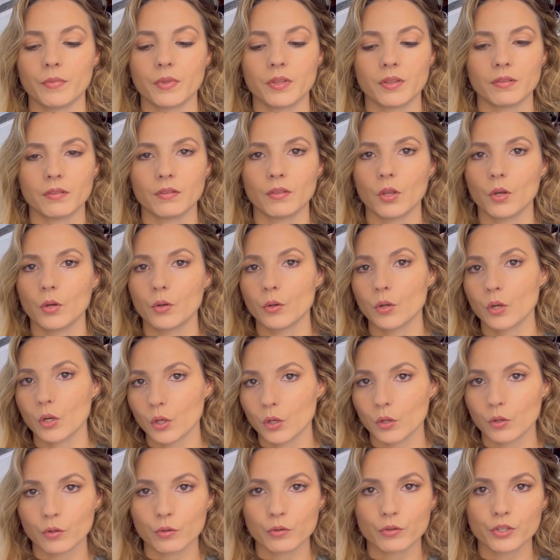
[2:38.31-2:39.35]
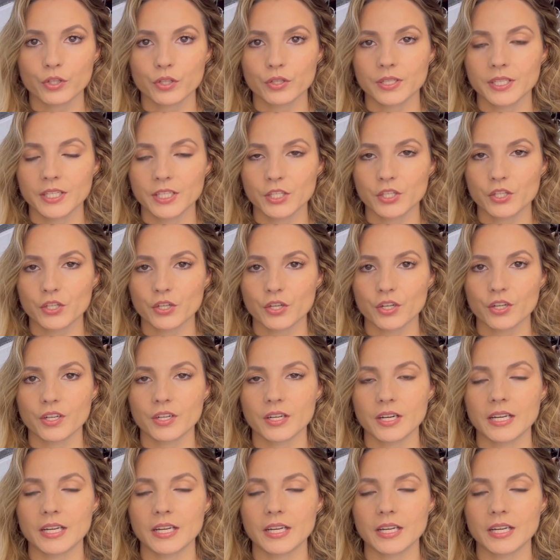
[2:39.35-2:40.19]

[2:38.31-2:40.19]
logo t-shirt